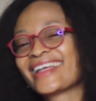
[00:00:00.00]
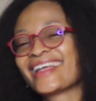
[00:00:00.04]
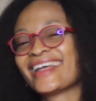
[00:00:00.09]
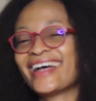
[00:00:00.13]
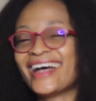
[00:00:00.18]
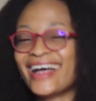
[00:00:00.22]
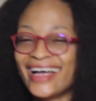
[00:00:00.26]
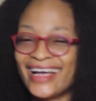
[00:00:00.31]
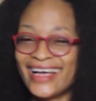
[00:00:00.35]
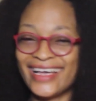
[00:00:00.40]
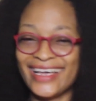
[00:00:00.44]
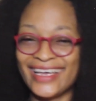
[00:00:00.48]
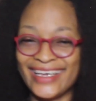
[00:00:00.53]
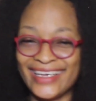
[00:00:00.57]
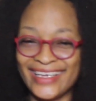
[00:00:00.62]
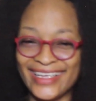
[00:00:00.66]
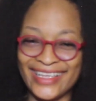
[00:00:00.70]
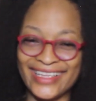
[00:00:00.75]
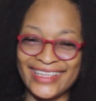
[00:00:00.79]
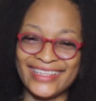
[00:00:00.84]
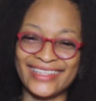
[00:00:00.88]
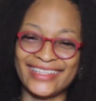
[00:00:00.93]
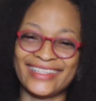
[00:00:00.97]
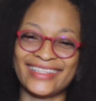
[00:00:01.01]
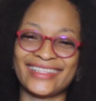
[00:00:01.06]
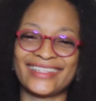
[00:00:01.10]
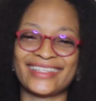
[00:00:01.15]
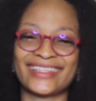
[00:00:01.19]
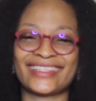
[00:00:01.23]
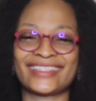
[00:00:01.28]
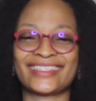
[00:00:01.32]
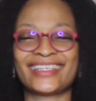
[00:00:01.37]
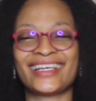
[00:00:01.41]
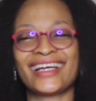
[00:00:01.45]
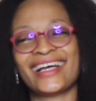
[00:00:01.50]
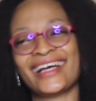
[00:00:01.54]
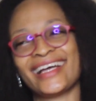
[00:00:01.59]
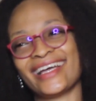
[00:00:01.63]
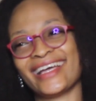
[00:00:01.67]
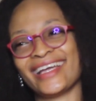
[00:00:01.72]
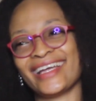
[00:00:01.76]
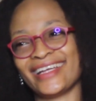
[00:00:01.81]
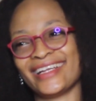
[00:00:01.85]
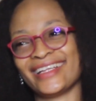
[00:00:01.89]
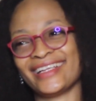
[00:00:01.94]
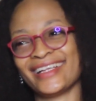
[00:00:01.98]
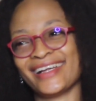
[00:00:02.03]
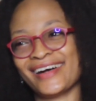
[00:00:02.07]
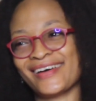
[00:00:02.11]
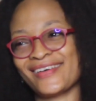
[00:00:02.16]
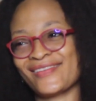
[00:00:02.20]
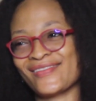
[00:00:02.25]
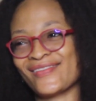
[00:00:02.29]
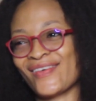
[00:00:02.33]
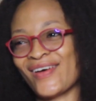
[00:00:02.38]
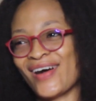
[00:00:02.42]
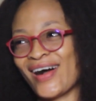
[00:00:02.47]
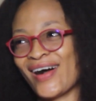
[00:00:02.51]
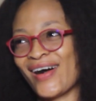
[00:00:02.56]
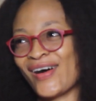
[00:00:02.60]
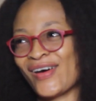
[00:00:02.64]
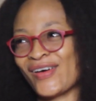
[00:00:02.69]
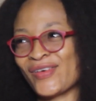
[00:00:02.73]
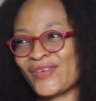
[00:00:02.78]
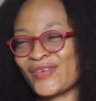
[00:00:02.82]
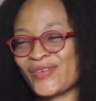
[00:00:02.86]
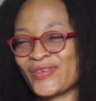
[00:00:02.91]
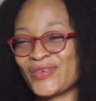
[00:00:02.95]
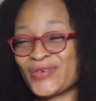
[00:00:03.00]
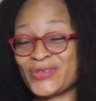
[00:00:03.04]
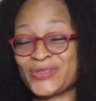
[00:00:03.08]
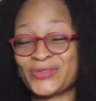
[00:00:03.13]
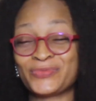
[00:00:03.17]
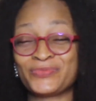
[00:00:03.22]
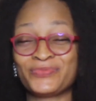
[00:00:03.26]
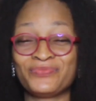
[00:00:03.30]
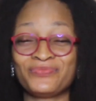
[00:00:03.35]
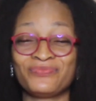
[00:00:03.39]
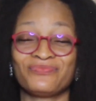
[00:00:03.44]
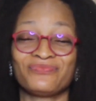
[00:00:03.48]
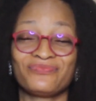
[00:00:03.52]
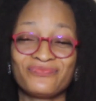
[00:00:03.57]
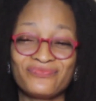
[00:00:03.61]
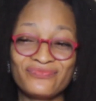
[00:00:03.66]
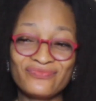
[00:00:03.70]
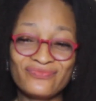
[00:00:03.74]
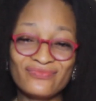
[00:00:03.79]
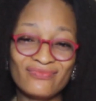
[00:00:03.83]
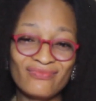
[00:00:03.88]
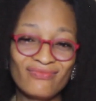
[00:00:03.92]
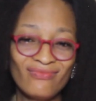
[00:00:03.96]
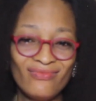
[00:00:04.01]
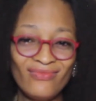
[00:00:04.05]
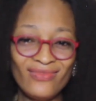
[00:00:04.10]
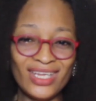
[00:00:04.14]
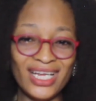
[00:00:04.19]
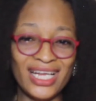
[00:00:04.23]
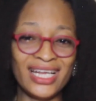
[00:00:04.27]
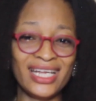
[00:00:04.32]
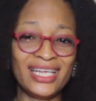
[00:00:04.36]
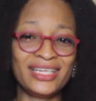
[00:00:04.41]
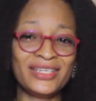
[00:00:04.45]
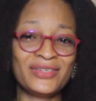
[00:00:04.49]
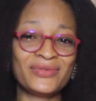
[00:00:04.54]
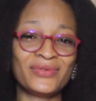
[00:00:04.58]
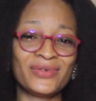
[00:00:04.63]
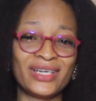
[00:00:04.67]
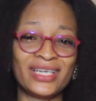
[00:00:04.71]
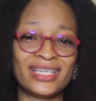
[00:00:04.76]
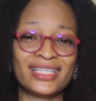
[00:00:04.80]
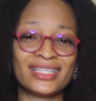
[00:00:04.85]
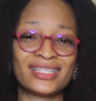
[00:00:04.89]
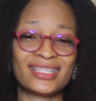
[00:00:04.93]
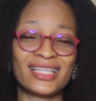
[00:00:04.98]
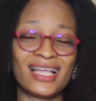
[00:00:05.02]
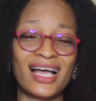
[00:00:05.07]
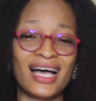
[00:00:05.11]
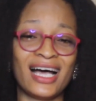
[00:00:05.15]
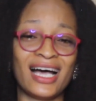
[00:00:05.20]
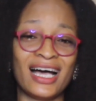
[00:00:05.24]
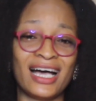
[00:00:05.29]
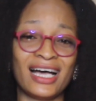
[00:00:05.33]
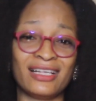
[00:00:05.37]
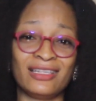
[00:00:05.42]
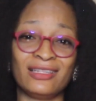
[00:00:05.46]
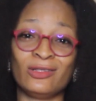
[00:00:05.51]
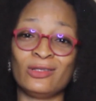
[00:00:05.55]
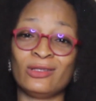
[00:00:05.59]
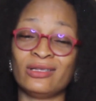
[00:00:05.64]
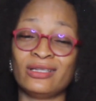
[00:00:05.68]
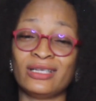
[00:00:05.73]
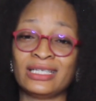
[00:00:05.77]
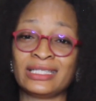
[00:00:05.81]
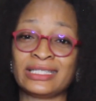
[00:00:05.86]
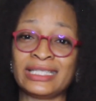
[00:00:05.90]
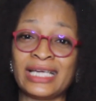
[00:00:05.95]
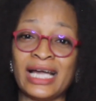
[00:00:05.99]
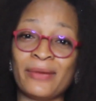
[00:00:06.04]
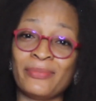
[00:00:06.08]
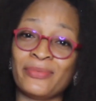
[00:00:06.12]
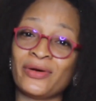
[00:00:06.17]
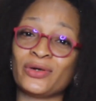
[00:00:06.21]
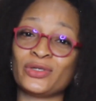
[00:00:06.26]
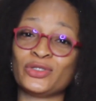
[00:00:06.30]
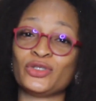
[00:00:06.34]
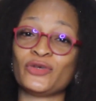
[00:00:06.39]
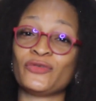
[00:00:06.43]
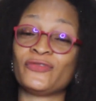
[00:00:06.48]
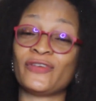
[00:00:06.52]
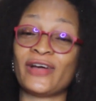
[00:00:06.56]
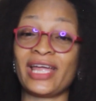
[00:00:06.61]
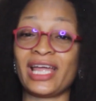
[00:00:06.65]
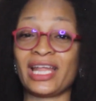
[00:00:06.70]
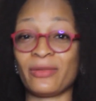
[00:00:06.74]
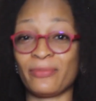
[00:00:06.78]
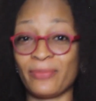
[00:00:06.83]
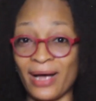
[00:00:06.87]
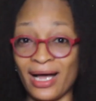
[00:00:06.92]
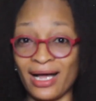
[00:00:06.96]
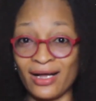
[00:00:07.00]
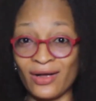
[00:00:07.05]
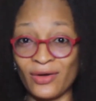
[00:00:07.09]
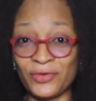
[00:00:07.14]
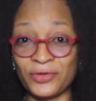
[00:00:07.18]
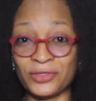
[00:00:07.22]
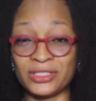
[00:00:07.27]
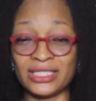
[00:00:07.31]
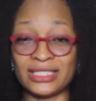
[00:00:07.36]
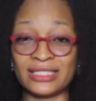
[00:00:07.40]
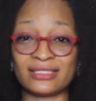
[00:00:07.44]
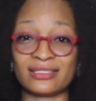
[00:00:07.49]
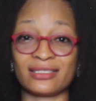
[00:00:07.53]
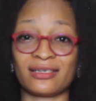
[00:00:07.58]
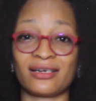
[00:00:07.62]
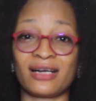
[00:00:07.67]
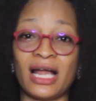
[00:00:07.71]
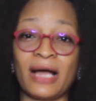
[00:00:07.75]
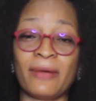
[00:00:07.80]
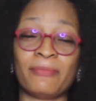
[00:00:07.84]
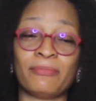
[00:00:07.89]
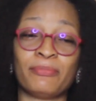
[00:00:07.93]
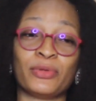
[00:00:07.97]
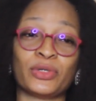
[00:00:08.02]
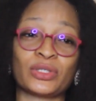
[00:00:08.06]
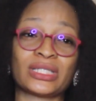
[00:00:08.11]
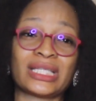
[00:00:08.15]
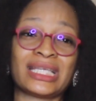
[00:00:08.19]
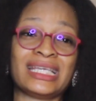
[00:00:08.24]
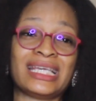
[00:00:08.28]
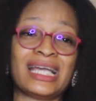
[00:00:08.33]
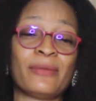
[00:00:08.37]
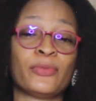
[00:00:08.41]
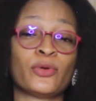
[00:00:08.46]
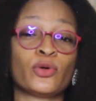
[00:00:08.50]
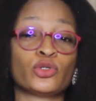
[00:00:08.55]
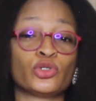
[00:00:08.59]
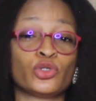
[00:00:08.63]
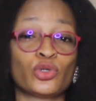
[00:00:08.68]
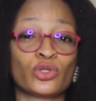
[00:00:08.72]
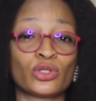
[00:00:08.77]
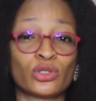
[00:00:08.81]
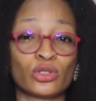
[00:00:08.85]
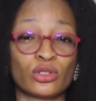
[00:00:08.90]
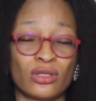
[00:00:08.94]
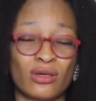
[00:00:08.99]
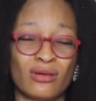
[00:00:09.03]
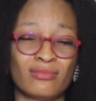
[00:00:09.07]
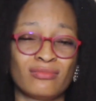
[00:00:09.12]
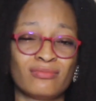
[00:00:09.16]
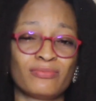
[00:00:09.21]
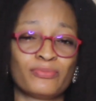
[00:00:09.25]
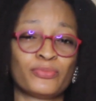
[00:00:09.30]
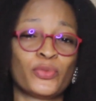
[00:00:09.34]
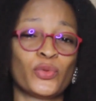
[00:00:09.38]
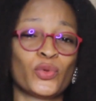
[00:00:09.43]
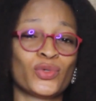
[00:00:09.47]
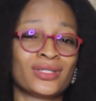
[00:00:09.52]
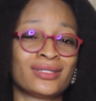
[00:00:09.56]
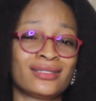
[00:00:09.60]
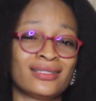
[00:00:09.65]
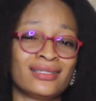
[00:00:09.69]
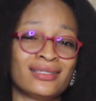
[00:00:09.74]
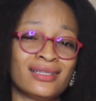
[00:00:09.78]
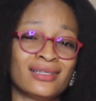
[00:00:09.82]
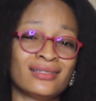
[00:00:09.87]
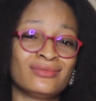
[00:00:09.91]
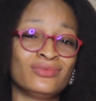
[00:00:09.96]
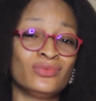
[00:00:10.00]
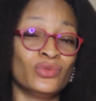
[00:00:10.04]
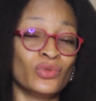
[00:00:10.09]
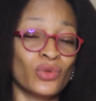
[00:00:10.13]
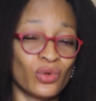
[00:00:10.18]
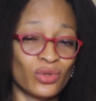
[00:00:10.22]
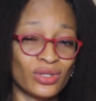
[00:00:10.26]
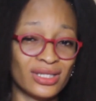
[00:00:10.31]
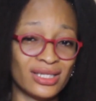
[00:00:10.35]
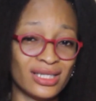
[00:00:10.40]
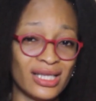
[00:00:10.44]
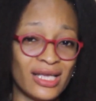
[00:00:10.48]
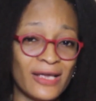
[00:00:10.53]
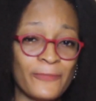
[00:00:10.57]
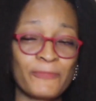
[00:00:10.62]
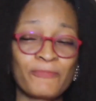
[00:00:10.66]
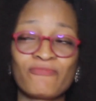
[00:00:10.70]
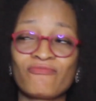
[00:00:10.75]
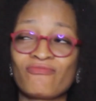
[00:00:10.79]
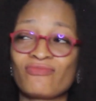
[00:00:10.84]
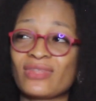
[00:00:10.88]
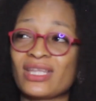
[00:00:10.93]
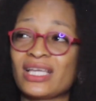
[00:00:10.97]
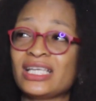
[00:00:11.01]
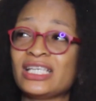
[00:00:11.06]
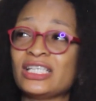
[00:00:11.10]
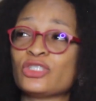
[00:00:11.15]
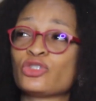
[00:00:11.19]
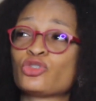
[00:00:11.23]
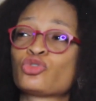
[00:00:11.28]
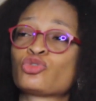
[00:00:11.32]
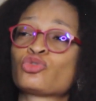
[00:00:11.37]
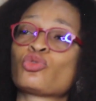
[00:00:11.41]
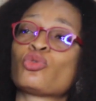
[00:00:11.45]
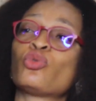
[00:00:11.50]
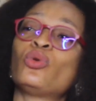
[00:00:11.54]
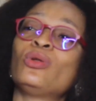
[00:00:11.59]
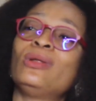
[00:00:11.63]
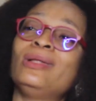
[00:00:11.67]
Guys, chai, now wow. Anyways, Iyabo Ojo fired back on Instagram, but Iyabo Ojo's post note is so